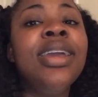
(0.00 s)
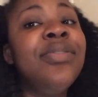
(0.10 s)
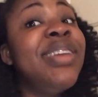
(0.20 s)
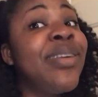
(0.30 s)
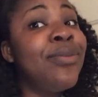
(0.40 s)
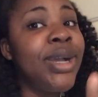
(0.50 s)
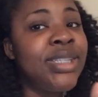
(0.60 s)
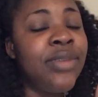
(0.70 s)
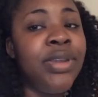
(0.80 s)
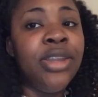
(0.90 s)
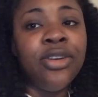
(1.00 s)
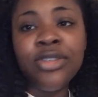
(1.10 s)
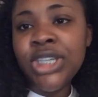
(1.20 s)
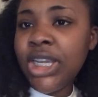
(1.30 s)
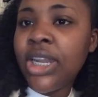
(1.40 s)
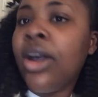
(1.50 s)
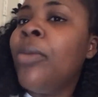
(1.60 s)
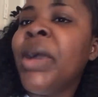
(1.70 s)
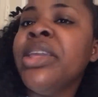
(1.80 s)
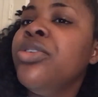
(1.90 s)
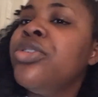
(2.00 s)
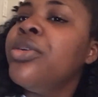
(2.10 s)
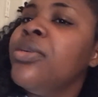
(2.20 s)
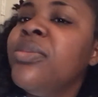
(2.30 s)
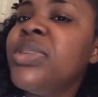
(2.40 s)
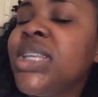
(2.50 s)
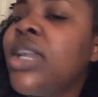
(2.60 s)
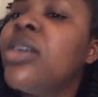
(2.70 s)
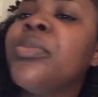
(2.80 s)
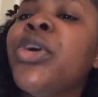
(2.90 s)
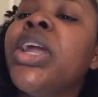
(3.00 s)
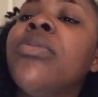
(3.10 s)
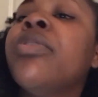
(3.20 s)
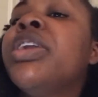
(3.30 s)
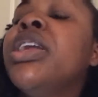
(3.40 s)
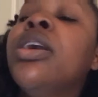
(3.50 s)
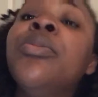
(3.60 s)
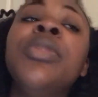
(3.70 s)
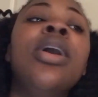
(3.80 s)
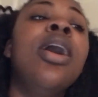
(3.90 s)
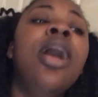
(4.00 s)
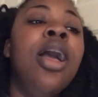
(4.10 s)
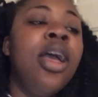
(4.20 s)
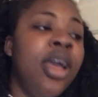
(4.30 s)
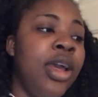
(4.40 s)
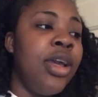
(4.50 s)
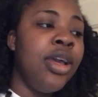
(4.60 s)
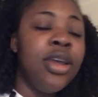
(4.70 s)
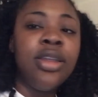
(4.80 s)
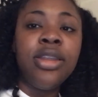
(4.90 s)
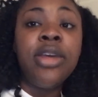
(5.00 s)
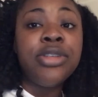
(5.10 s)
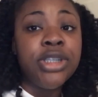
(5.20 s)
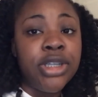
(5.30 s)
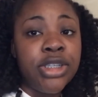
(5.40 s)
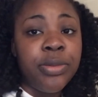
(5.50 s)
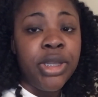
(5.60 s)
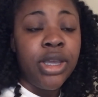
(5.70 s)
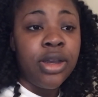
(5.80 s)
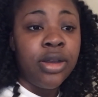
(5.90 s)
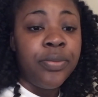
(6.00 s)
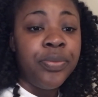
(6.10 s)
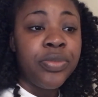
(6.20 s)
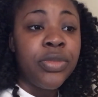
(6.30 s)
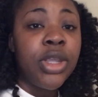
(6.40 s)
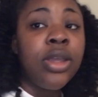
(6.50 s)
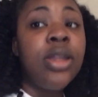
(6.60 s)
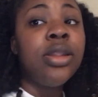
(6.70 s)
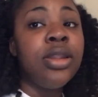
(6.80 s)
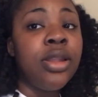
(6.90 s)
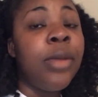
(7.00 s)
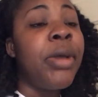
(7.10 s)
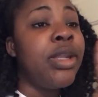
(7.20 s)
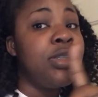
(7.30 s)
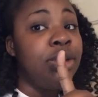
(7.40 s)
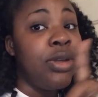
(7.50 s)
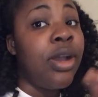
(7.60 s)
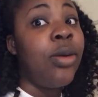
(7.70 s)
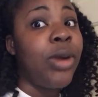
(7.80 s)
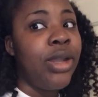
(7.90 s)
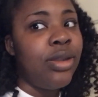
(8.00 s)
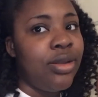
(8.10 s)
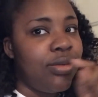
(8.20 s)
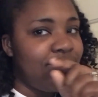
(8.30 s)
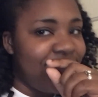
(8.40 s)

If you haven't watched that video, go check it out on my YouTube setup, whatever video. Don't judge me, y'all. I'm about to show y'all right now.